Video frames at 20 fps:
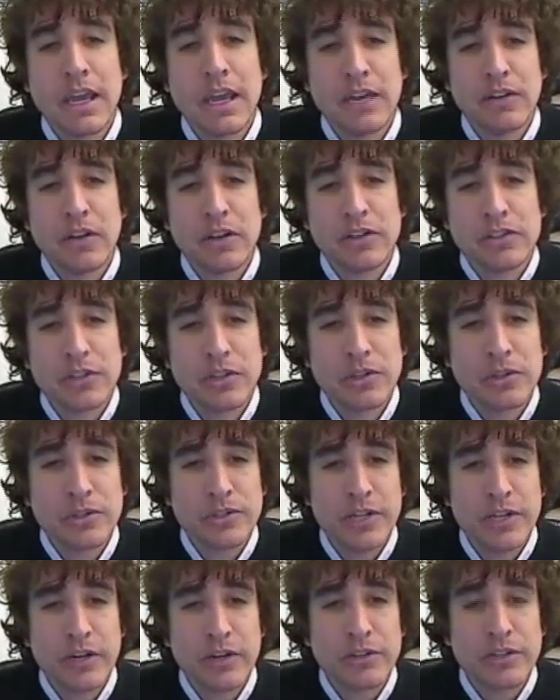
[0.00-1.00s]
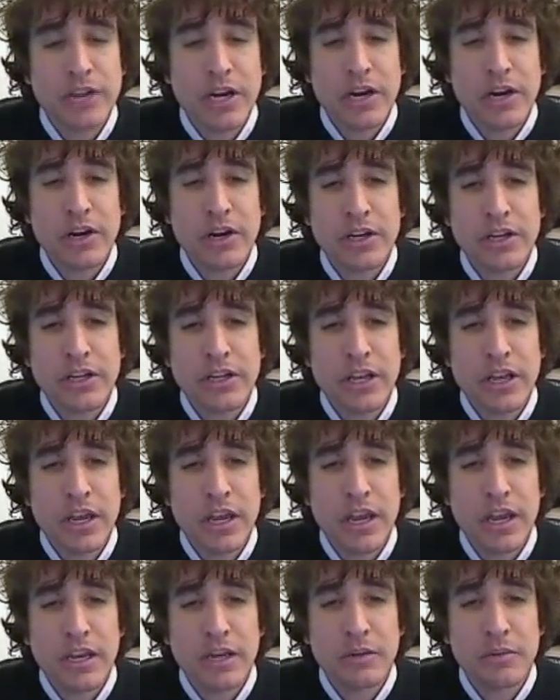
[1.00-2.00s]
and also Secretary
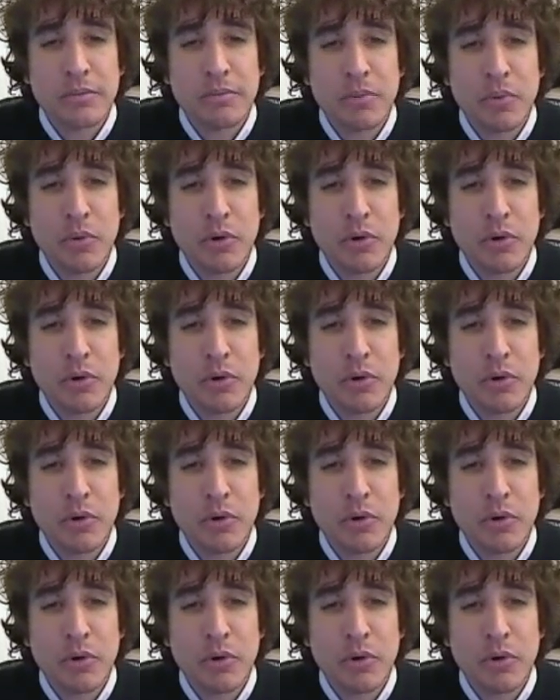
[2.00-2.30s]
and